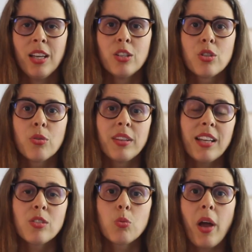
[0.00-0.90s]
So
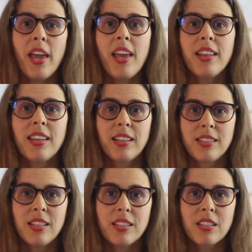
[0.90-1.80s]
that's why it
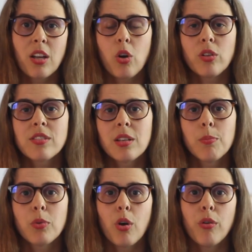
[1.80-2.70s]
exists the
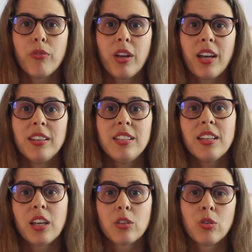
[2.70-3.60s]
concept of a
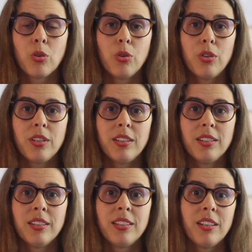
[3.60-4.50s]

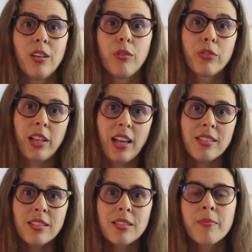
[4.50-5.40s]
director of
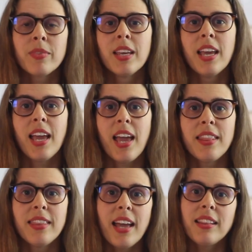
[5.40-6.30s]
class,
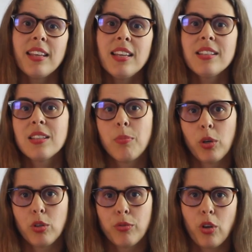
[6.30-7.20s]
and that is the
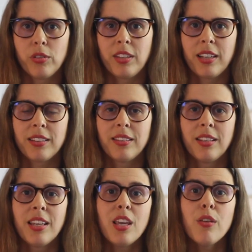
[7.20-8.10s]
point of
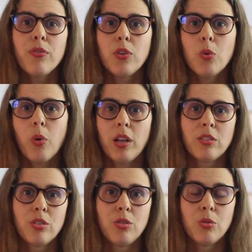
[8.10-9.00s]
contact. If you
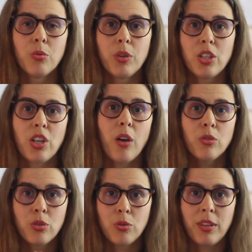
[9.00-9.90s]
want to reach
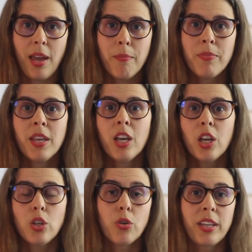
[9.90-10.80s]
out to them,
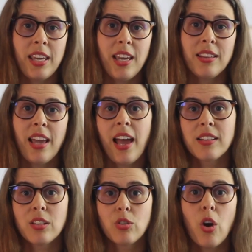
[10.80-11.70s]
your kid
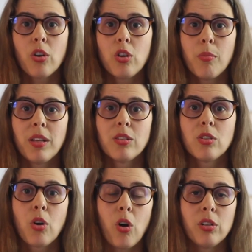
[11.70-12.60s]
has a
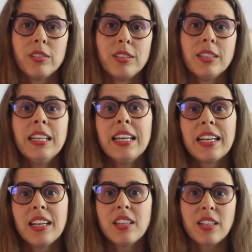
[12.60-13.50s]
document called
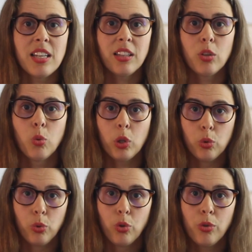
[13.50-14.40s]
Caderneta do
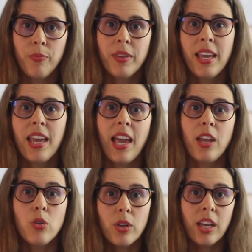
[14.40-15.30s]
Aluno,
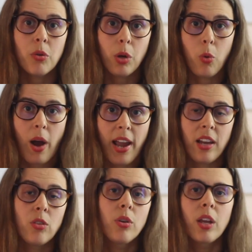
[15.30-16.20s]
and you can
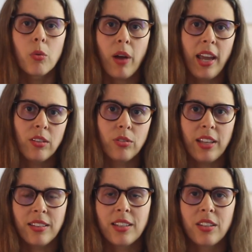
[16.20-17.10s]
require, you can write on
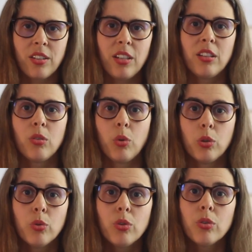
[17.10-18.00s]
that Caderneta do
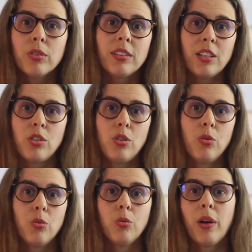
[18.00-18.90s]
Aluno that
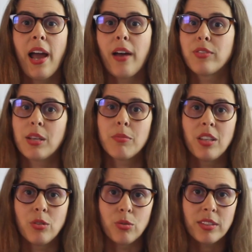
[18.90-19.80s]
you have
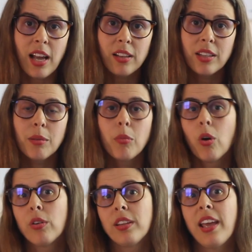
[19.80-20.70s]
something to tell them,
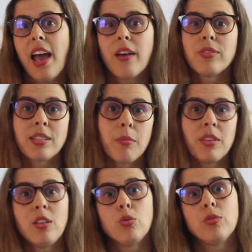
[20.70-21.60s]
or they have
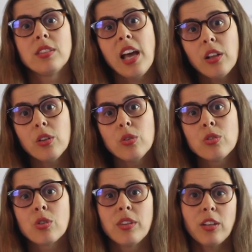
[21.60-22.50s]
something to tell you,
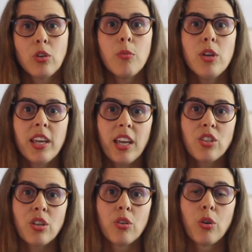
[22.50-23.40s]
so that
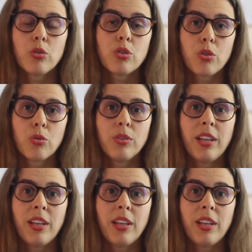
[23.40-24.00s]
communication goes through